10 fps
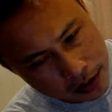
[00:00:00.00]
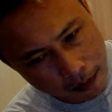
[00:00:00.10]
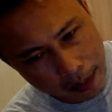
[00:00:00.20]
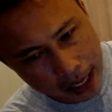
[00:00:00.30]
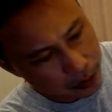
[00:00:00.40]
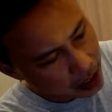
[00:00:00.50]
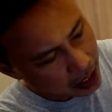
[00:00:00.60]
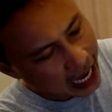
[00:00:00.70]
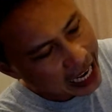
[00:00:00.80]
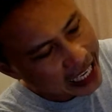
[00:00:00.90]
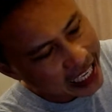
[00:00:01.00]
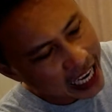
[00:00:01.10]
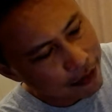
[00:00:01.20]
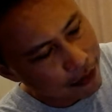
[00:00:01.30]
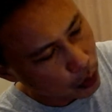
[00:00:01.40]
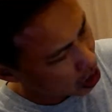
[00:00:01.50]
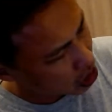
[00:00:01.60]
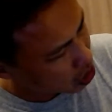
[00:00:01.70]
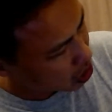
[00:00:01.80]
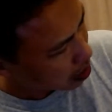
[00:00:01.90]
of battery, I gain
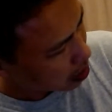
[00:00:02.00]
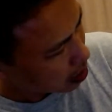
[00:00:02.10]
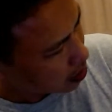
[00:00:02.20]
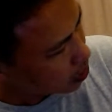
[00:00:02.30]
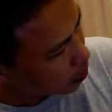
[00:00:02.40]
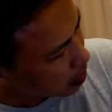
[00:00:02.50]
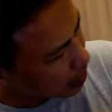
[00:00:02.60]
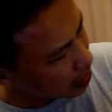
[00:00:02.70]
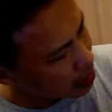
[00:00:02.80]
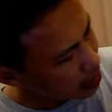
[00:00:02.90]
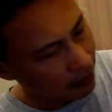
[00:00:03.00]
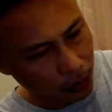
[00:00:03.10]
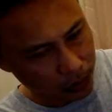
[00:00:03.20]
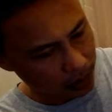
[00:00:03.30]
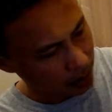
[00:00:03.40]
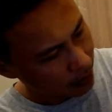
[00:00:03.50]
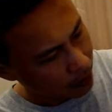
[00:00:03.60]
voltage. So I gain 10 volts.